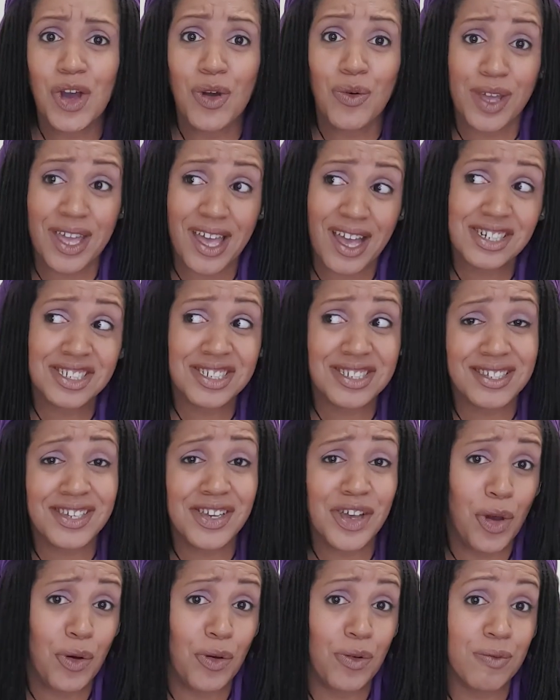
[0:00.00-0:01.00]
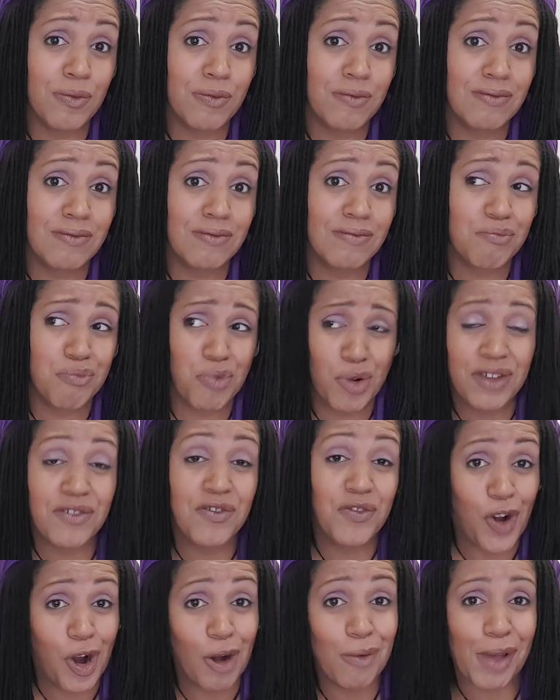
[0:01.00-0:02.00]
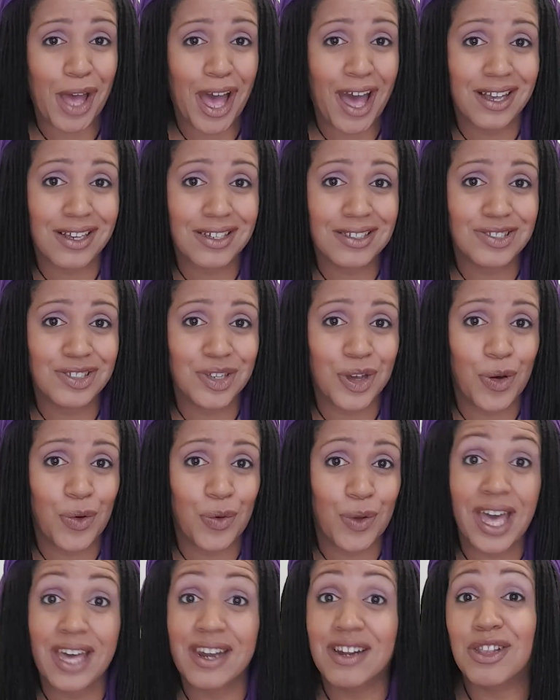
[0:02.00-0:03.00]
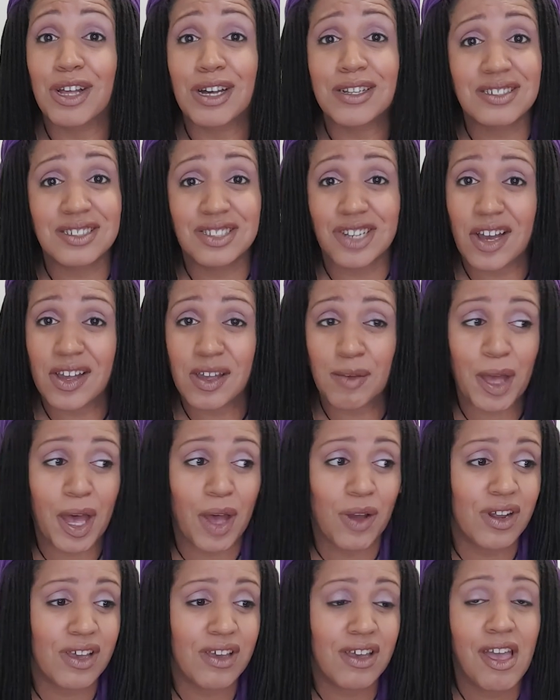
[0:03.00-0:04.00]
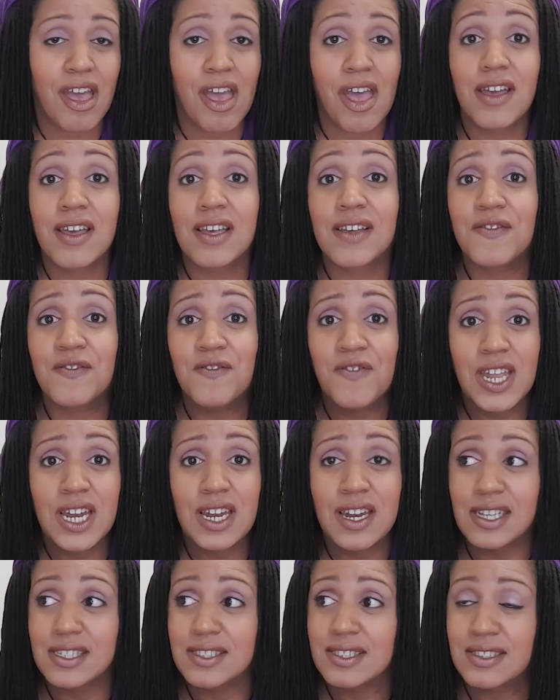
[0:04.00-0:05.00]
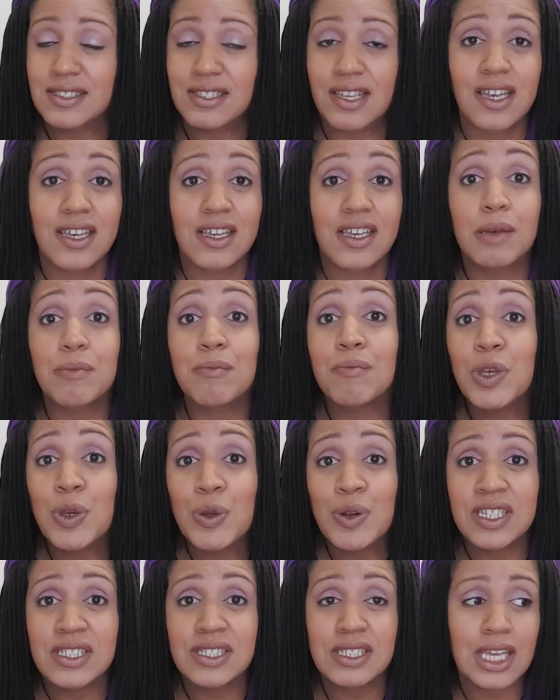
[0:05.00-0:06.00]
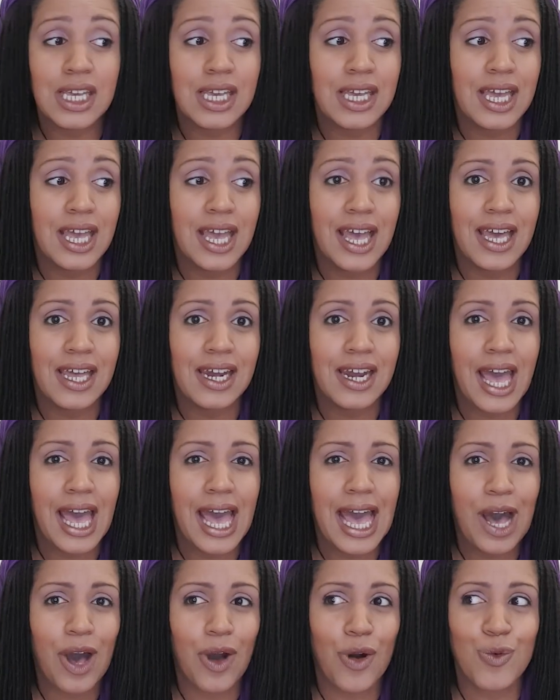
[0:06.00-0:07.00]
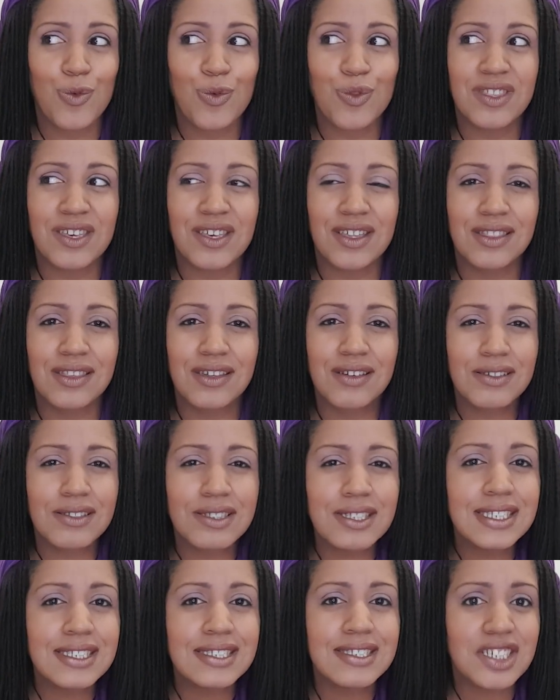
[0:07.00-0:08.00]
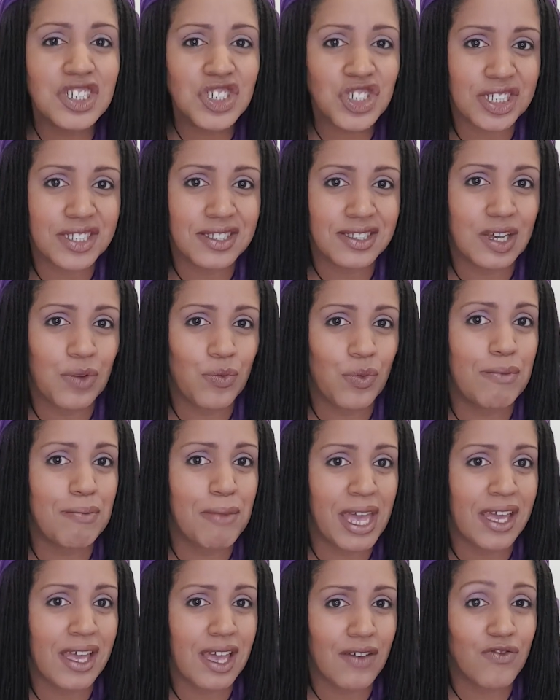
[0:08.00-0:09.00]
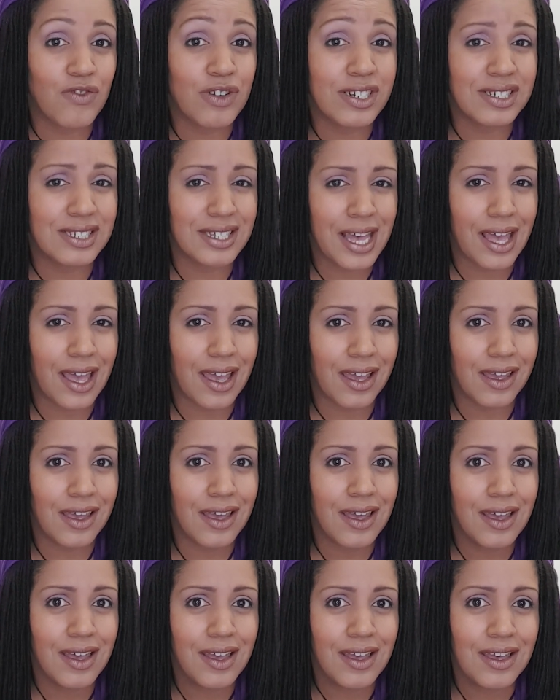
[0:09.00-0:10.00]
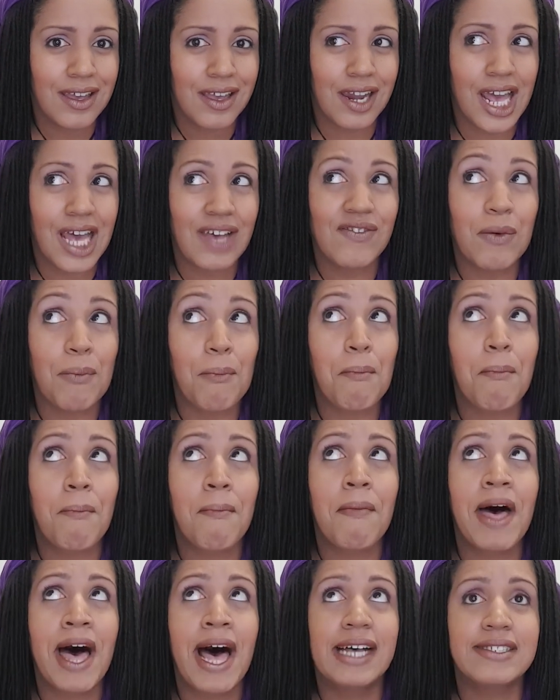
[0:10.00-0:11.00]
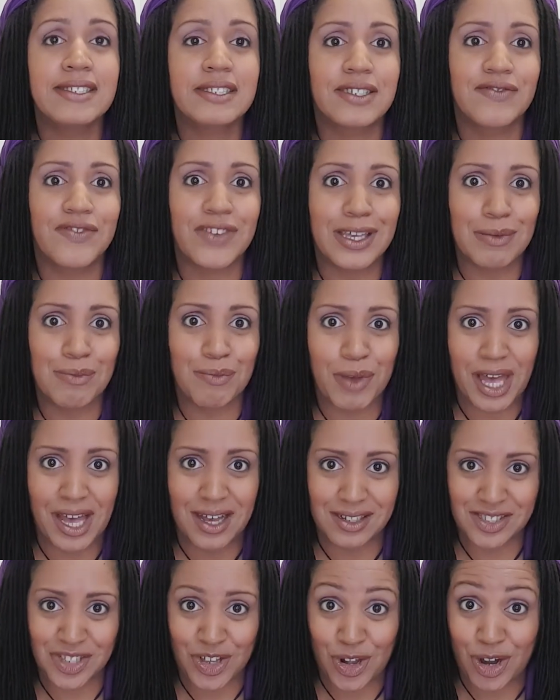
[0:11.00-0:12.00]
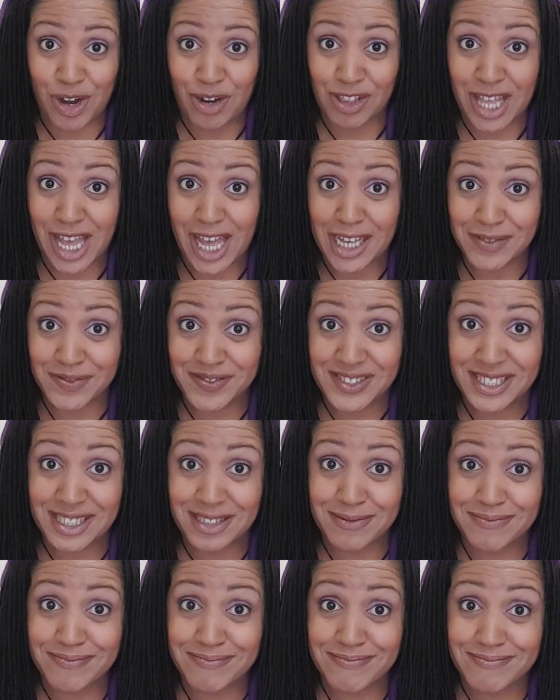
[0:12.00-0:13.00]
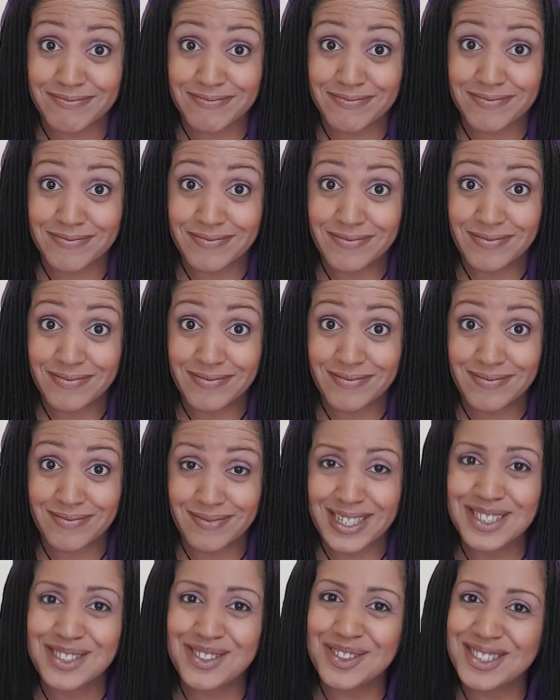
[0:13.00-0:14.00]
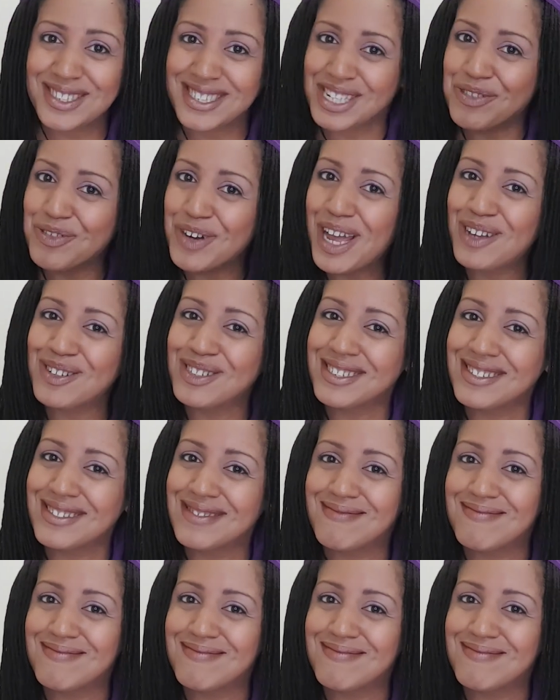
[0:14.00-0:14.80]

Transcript: We actually go pretty far back, so we had a lot to talk about. Fitness, community, and how the little decisions that we make every day can have a massive impact on our lives. So stick around.